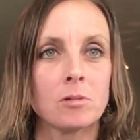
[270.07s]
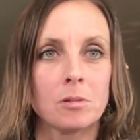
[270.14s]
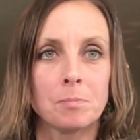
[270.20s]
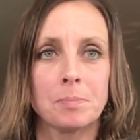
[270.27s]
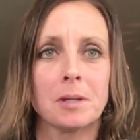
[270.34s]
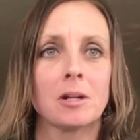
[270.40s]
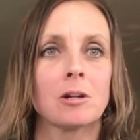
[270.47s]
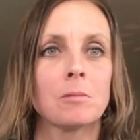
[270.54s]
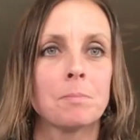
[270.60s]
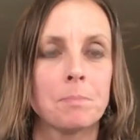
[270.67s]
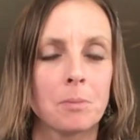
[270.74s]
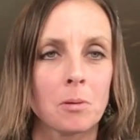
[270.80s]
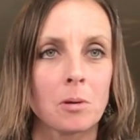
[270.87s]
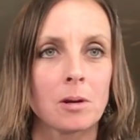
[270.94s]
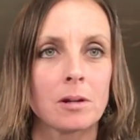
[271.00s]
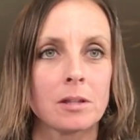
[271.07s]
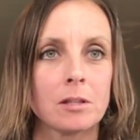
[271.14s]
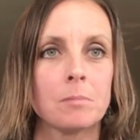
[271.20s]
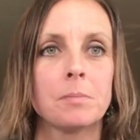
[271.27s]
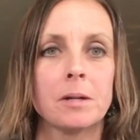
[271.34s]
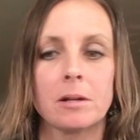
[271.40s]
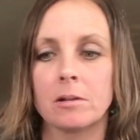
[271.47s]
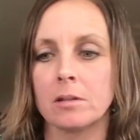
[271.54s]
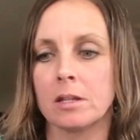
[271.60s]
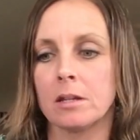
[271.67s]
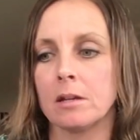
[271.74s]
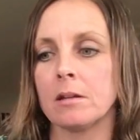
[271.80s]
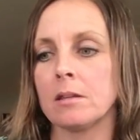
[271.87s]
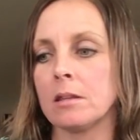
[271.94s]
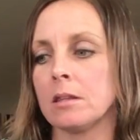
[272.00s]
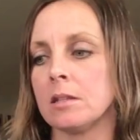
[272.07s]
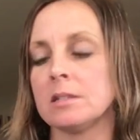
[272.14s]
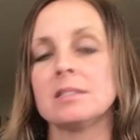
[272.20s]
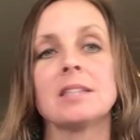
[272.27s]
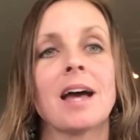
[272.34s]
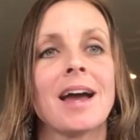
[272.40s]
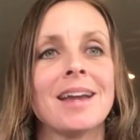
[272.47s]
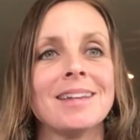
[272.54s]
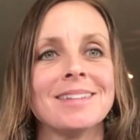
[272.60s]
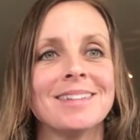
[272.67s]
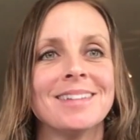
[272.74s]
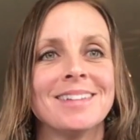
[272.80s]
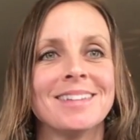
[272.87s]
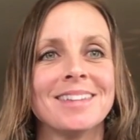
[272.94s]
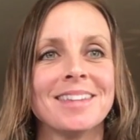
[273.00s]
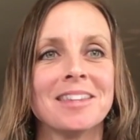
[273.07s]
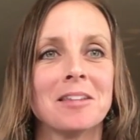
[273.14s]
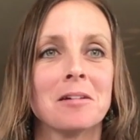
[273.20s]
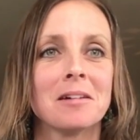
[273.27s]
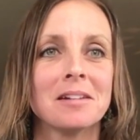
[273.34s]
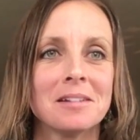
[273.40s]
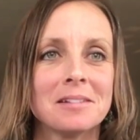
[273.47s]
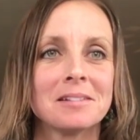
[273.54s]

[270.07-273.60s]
The bigger board, the bigger the sign, the